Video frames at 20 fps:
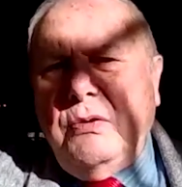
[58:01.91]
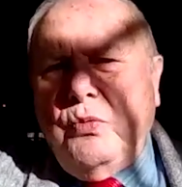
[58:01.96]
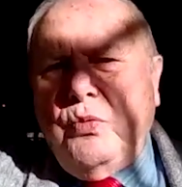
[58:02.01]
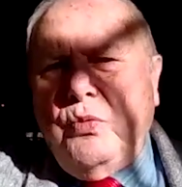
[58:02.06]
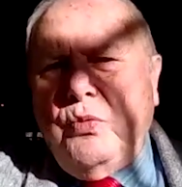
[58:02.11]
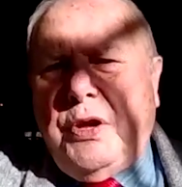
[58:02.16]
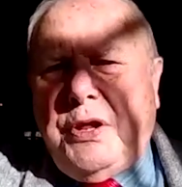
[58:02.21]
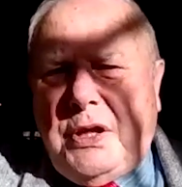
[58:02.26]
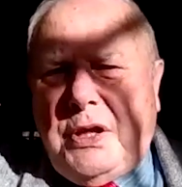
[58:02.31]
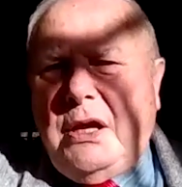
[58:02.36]

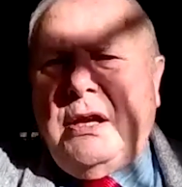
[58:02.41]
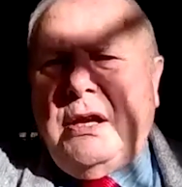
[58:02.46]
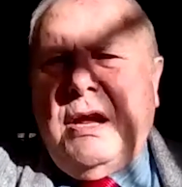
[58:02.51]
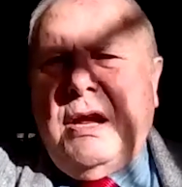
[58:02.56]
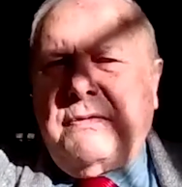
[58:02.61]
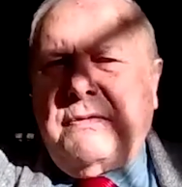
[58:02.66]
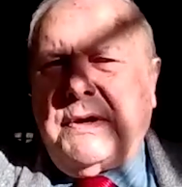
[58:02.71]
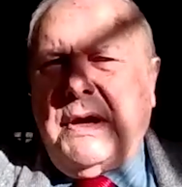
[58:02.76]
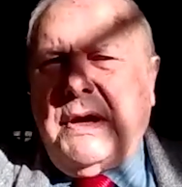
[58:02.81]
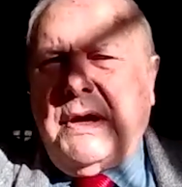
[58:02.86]
within
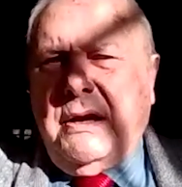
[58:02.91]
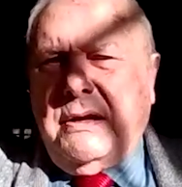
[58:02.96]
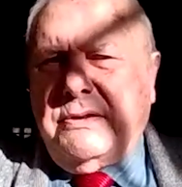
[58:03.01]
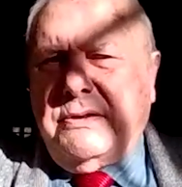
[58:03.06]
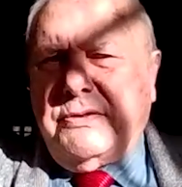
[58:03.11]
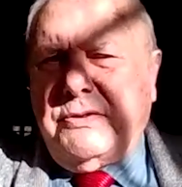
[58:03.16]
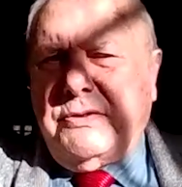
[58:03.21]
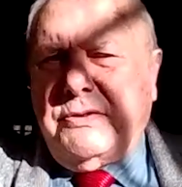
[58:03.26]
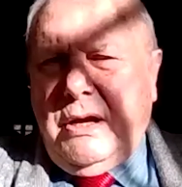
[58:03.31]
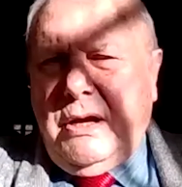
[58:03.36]

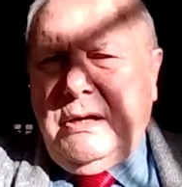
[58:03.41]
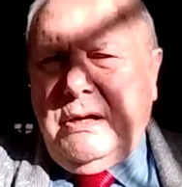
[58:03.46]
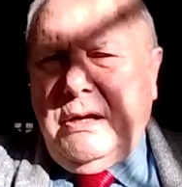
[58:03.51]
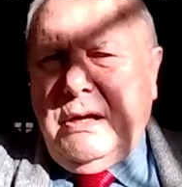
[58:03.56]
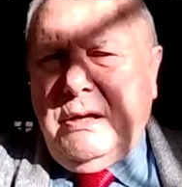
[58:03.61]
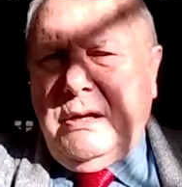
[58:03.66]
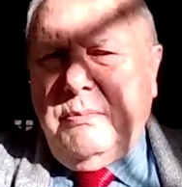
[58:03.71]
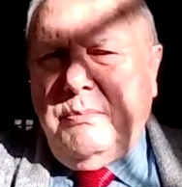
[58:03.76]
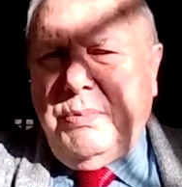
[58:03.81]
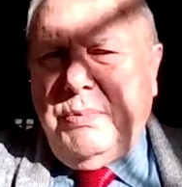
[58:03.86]
Afghanistan
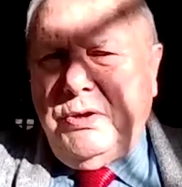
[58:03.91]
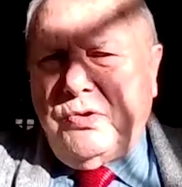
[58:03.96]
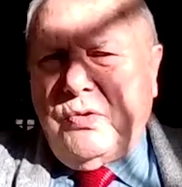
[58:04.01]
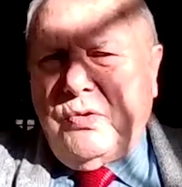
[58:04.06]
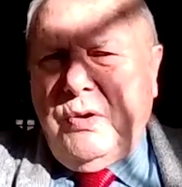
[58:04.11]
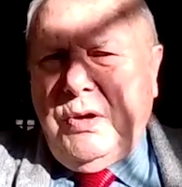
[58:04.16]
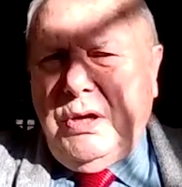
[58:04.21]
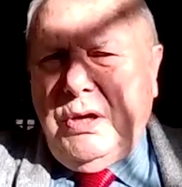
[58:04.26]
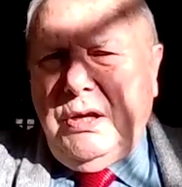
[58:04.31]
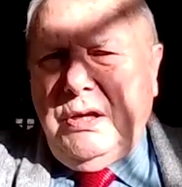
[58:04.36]

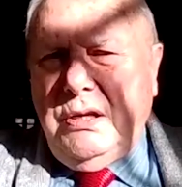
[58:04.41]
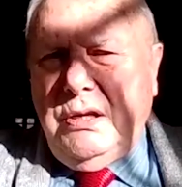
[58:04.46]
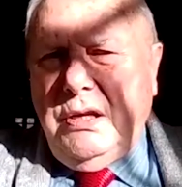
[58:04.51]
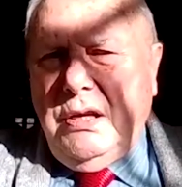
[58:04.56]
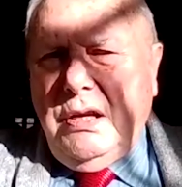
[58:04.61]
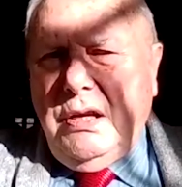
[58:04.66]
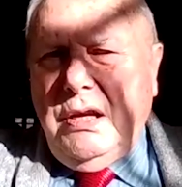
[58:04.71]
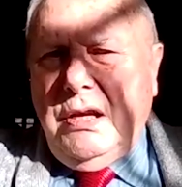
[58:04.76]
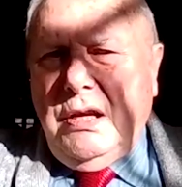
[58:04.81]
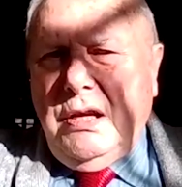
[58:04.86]
between
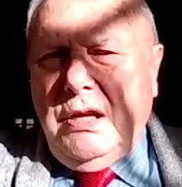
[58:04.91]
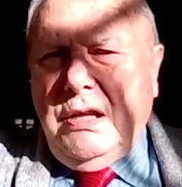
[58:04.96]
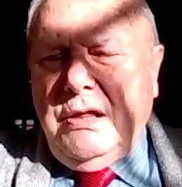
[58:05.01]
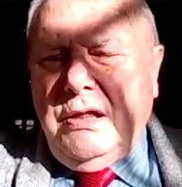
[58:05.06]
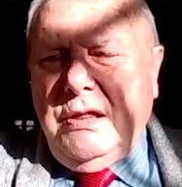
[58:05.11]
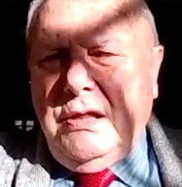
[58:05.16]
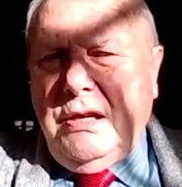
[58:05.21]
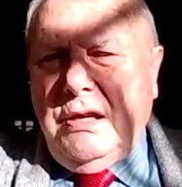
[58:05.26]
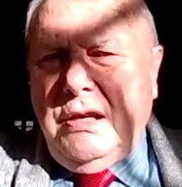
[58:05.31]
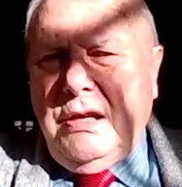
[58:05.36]

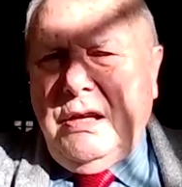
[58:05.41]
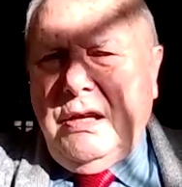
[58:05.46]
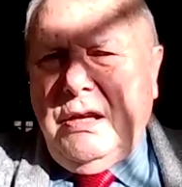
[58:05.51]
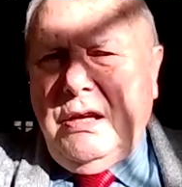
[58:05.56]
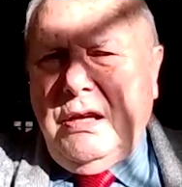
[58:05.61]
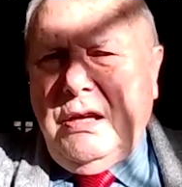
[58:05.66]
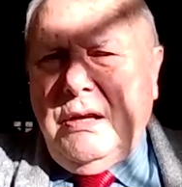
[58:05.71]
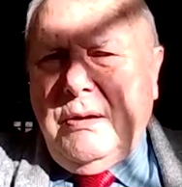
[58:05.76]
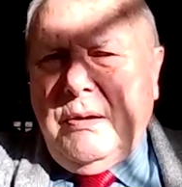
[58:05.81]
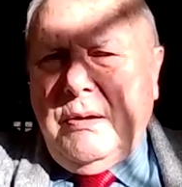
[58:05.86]

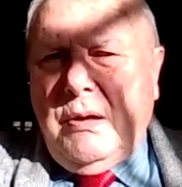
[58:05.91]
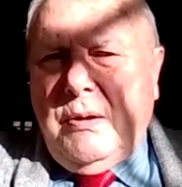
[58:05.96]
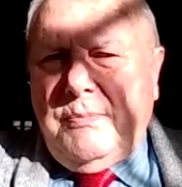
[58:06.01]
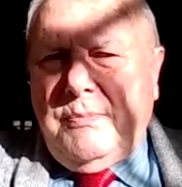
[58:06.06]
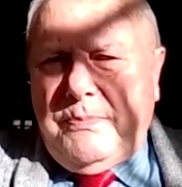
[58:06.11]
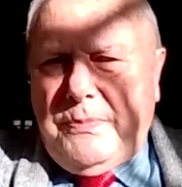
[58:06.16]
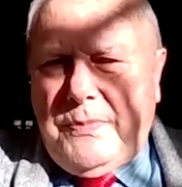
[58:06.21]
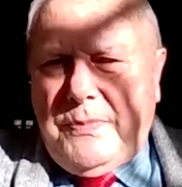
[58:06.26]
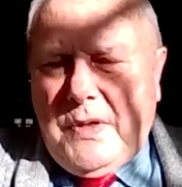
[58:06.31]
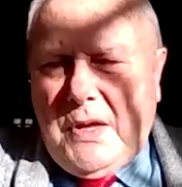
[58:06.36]
the
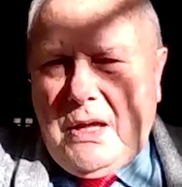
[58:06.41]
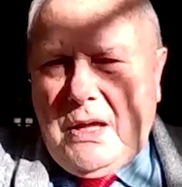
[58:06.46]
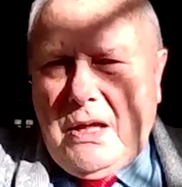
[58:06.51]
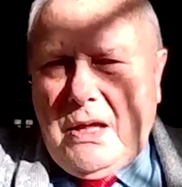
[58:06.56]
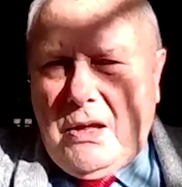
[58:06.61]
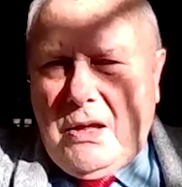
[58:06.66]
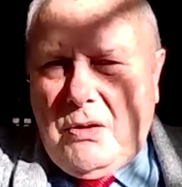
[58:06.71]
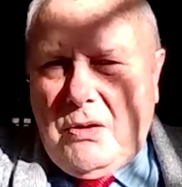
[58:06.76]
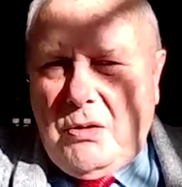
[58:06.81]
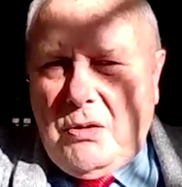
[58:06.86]

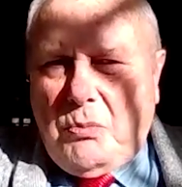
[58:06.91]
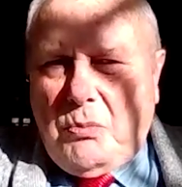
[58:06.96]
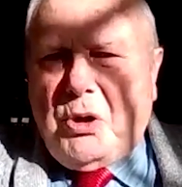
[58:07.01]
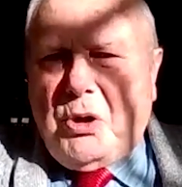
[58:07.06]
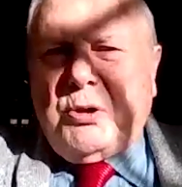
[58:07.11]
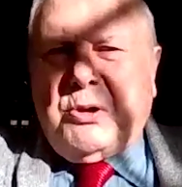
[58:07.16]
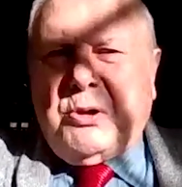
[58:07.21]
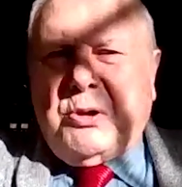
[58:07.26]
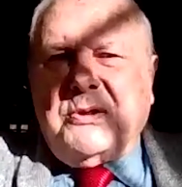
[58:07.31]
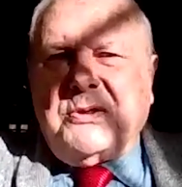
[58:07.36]

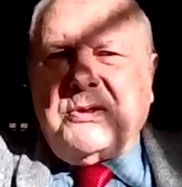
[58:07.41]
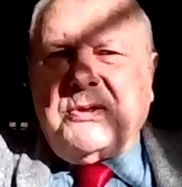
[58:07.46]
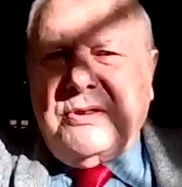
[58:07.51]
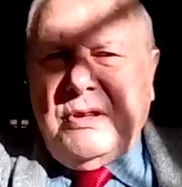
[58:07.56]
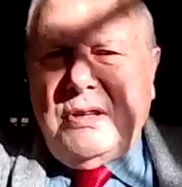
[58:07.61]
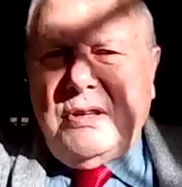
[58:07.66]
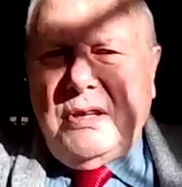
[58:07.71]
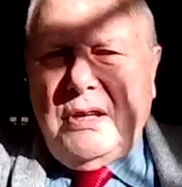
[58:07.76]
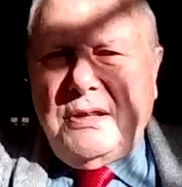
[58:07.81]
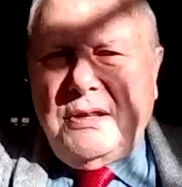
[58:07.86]
mullahs
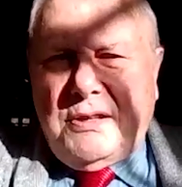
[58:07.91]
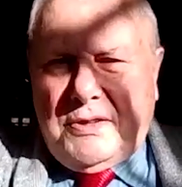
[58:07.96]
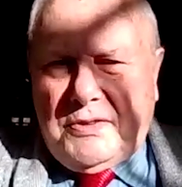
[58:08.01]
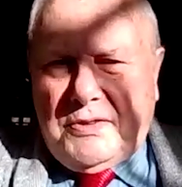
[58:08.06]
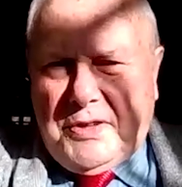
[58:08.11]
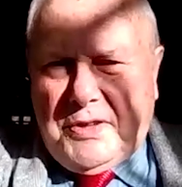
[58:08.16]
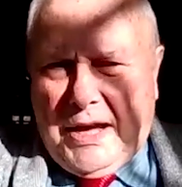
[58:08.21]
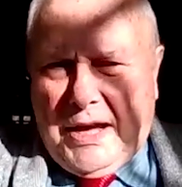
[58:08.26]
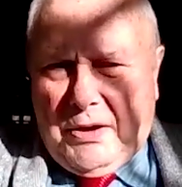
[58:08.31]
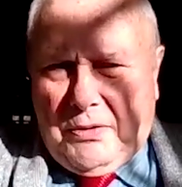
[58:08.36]
in the
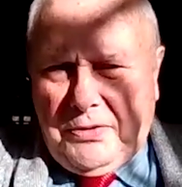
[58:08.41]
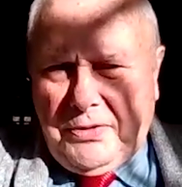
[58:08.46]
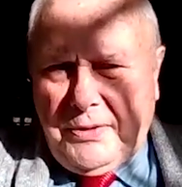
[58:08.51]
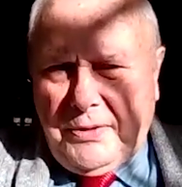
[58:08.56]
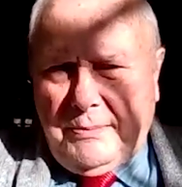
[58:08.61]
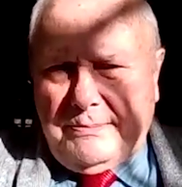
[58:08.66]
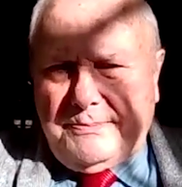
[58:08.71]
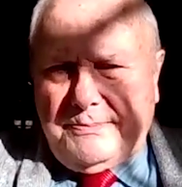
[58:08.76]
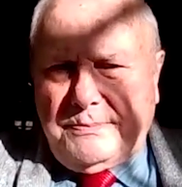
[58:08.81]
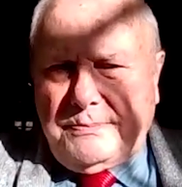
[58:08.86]
south
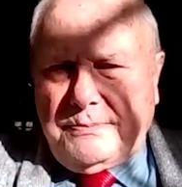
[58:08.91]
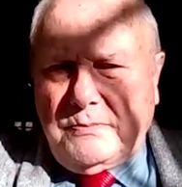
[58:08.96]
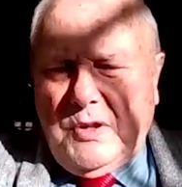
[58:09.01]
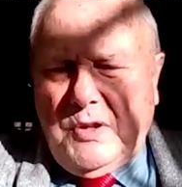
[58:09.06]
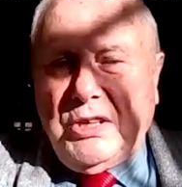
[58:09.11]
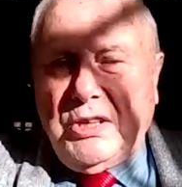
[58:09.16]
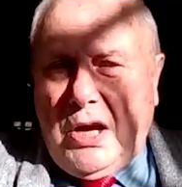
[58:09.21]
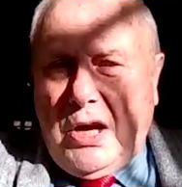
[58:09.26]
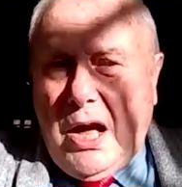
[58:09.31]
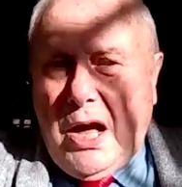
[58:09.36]

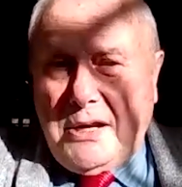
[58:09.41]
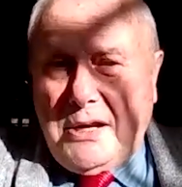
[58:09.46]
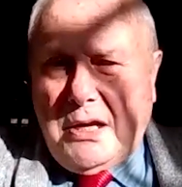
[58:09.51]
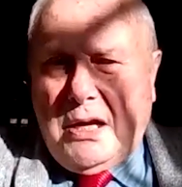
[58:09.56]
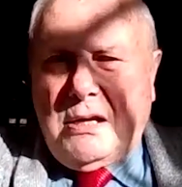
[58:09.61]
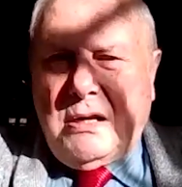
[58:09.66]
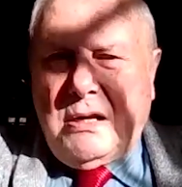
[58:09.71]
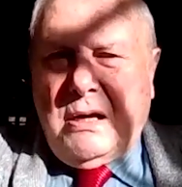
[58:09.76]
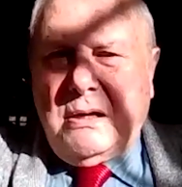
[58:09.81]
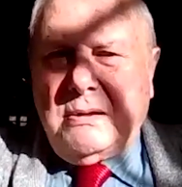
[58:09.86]
and
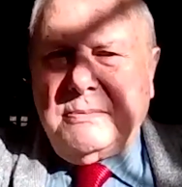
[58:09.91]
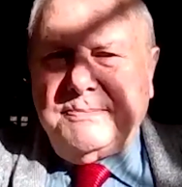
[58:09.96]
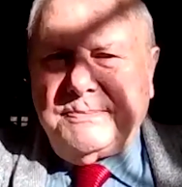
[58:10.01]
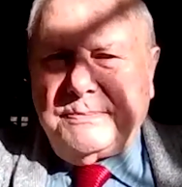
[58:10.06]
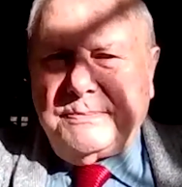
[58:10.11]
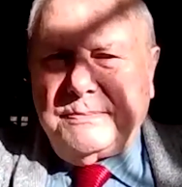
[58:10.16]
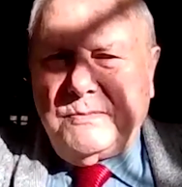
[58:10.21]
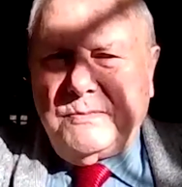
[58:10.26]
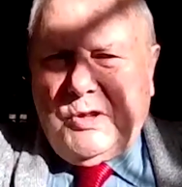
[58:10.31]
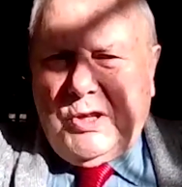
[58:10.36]
Kandahar,
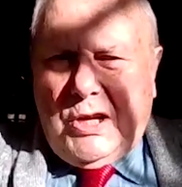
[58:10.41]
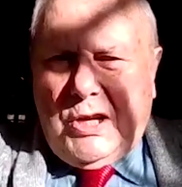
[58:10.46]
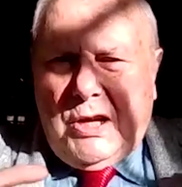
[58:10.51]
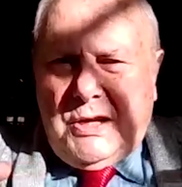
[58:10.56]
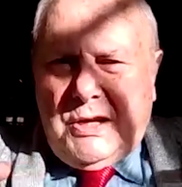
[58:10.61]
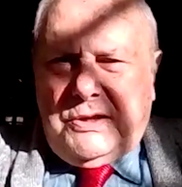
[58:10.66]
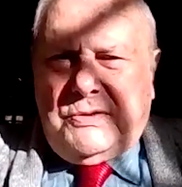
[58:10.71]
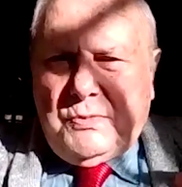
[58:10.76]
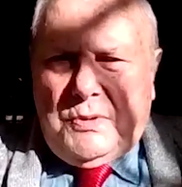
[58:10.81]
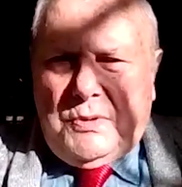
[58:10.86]
the
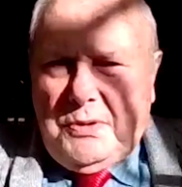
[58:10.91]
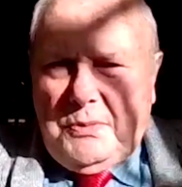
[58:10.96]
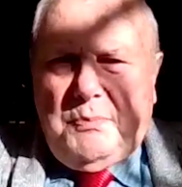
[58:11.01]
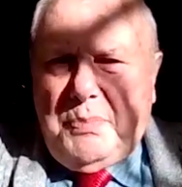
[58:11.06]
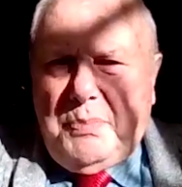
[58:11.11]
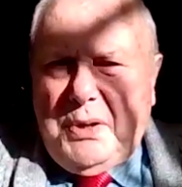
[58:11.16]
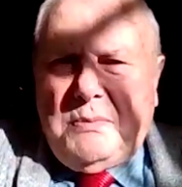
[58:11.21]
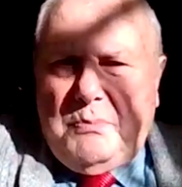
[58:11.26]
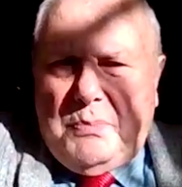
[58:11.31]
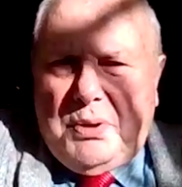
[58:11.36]
guys with the
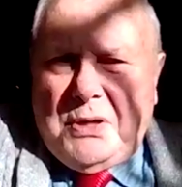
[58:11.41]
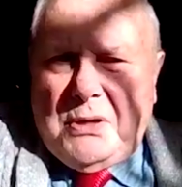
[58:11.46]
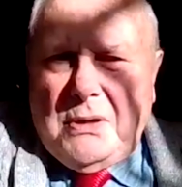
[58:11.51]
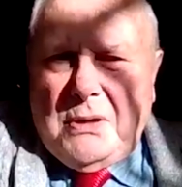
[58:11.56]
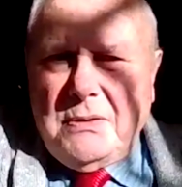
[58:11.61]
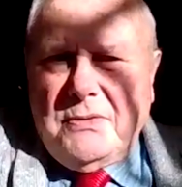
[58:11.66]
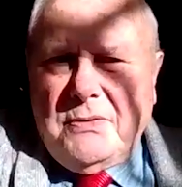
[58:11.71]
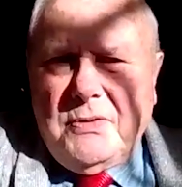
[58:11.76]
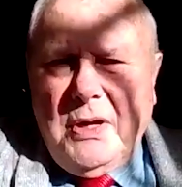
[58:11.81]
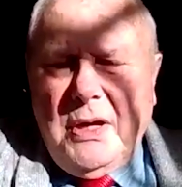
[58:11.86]
big
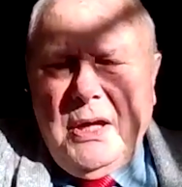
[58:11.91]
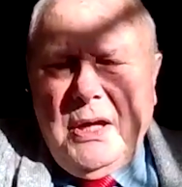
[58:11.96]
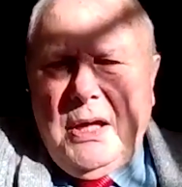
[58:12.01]
beards,